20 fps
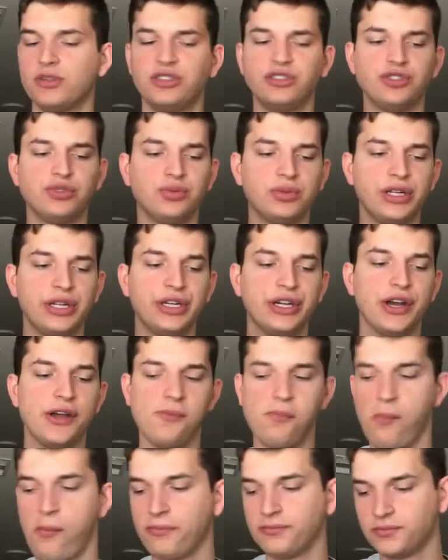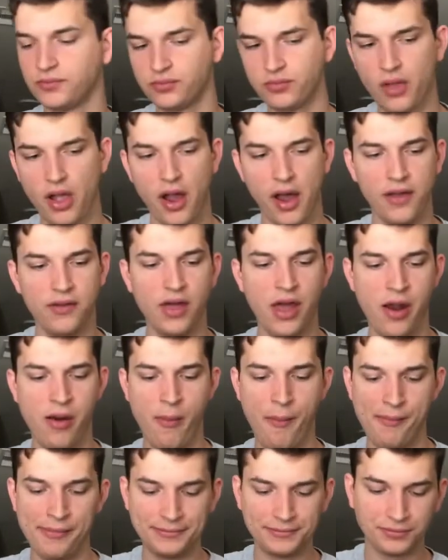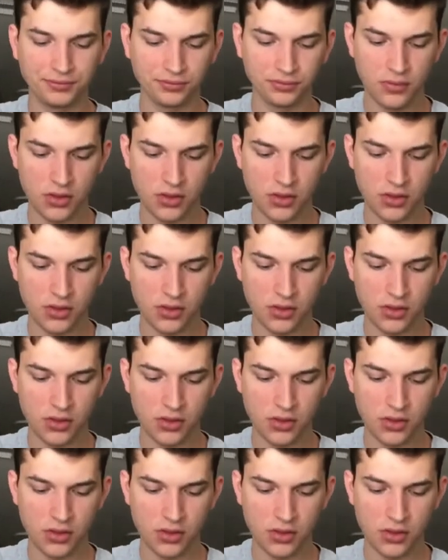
This is really good. And then